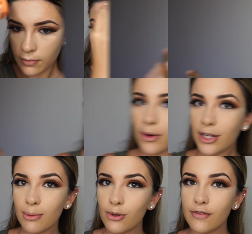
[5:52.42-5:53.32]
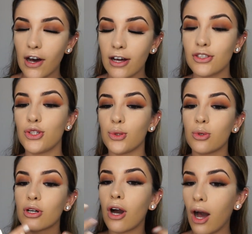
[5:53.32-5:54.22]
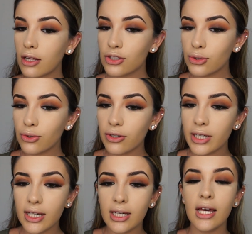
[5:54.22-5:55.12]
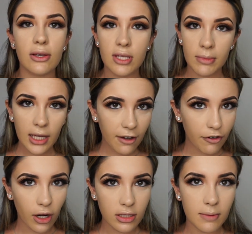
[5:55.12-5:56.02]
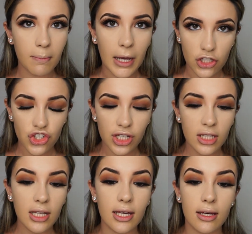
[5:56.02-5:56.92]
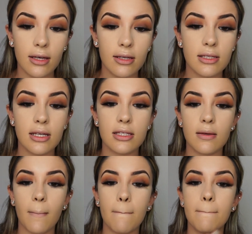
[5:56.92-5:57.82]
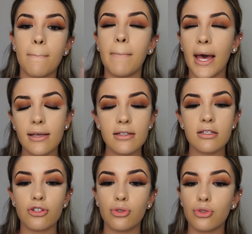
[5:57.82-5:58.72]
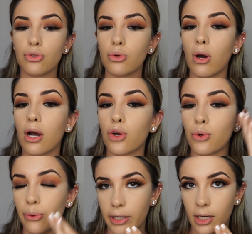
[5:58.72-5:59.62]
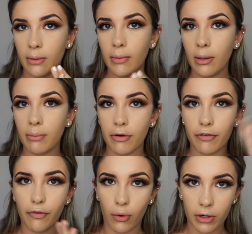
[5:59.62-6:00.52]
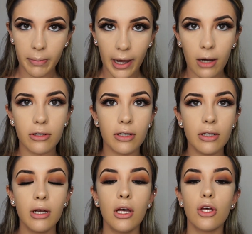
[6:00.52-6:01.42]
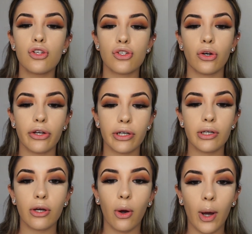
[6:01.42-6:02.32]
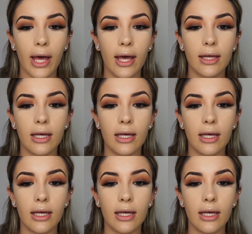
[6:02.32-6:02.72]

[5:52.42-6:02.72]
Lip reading: Now we're gonna move on to contouring. Now, something I forgot to mention is it's best to do cream before powder. So you're gonna go ahead